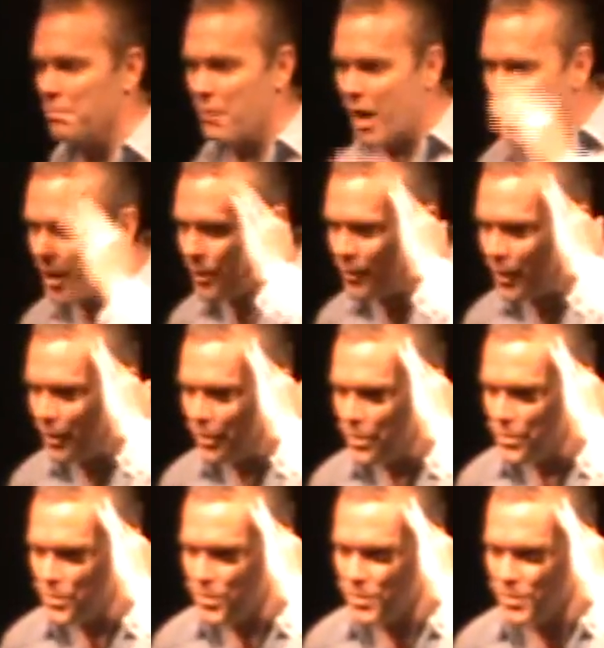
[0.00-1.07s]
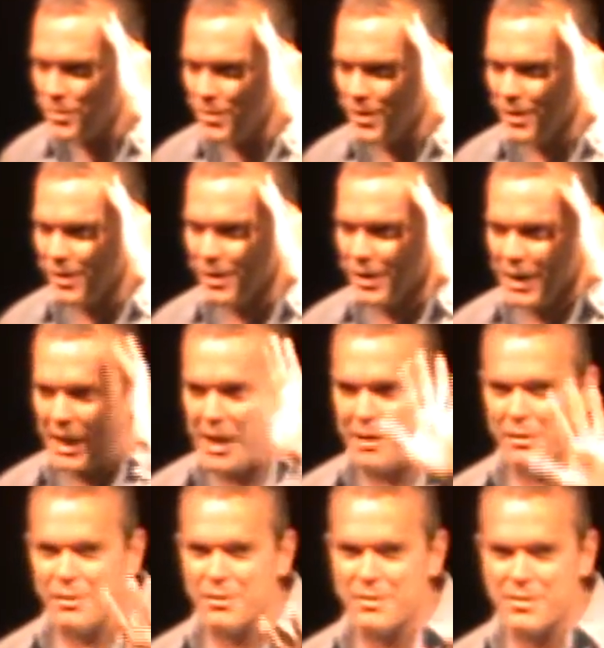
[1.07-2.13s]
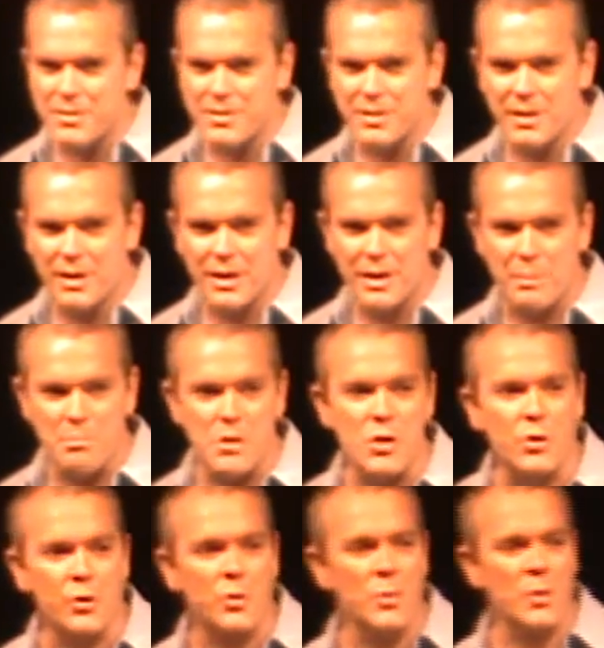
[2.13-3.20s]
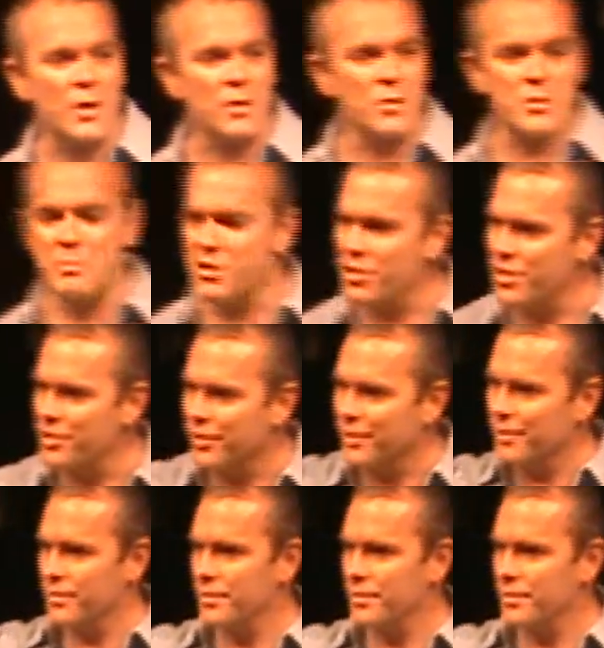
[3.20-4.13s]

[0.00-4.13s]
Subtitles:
mind readers, healers, miracle workers, magicians.